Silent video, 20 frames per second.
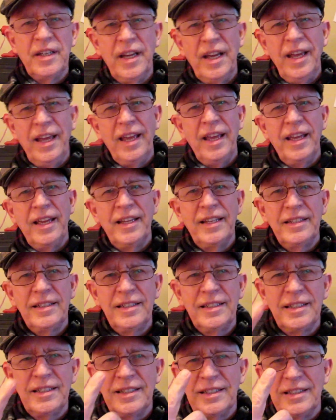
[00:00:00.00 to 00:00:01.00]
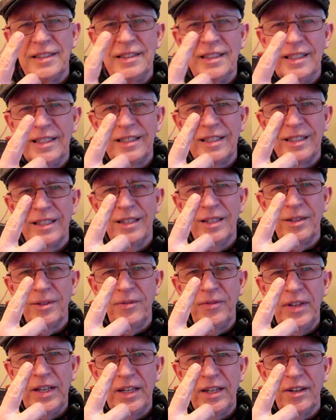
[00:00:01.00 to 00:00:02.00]
and this little
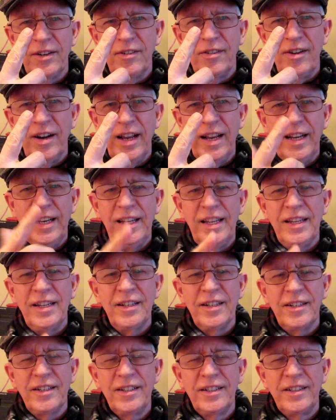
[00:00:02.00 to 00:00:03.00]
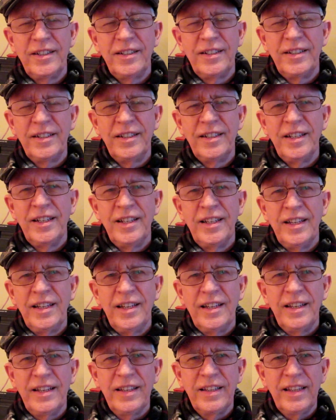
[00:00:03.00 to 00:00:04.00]
finger right here
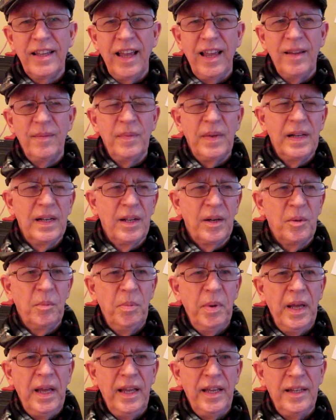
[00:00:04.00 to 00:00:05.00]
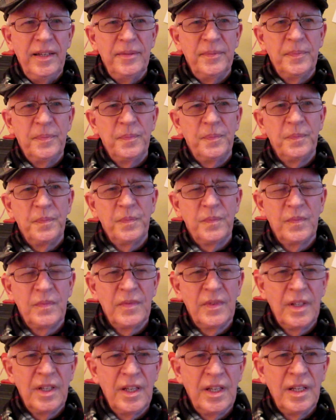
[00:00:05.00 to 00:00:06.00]
gave me a little pain.
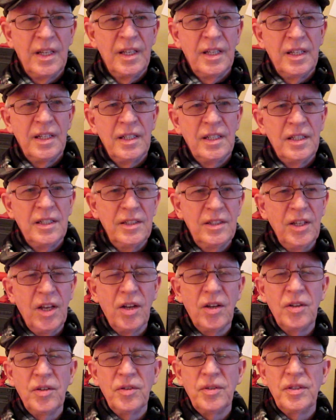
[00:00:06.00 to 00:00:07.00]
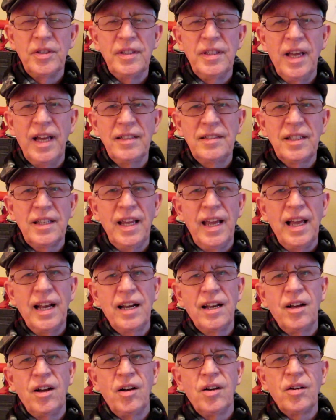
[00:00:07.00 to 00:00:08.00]
So that's a
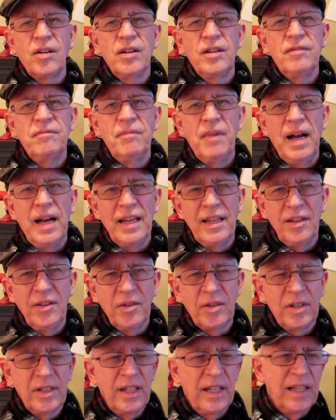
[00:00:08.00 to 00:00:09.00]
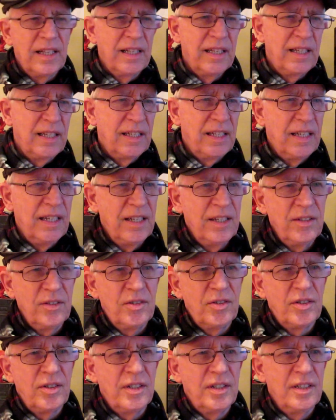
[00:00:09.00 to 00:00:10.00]
catalog of my ukulele
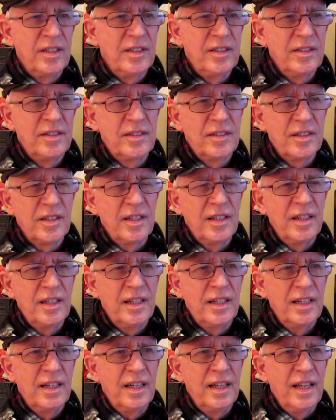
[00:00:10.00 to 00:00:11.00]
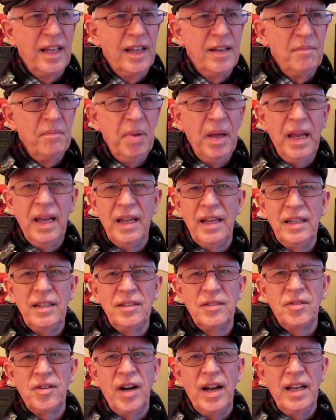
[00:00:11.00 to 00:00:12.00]
injuries and
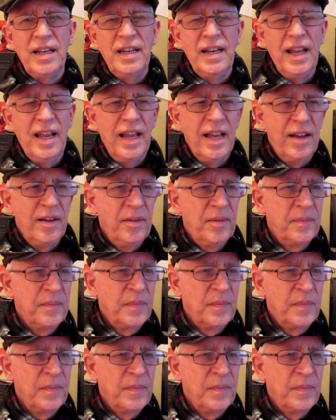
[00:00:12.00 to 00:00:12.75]
pains right now.